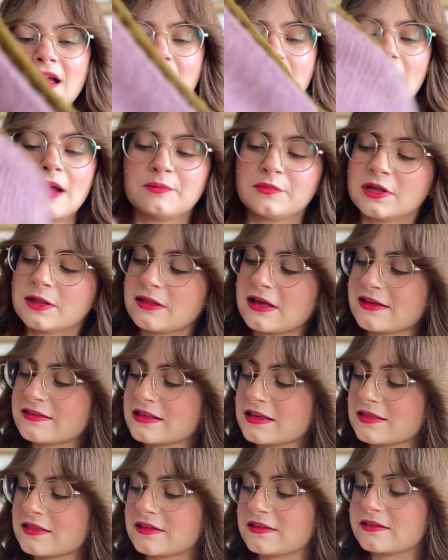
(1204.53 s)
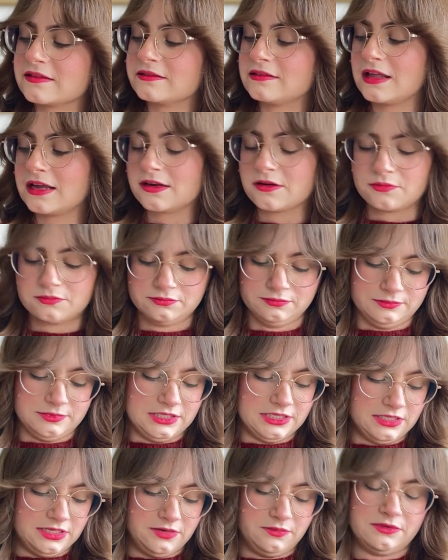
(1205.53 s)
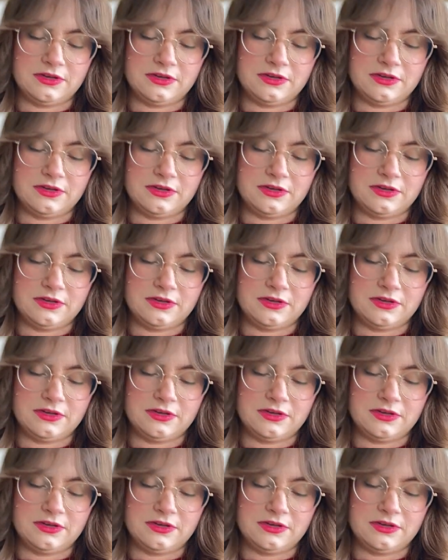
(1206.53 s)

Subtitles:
I'm realizing this is like a really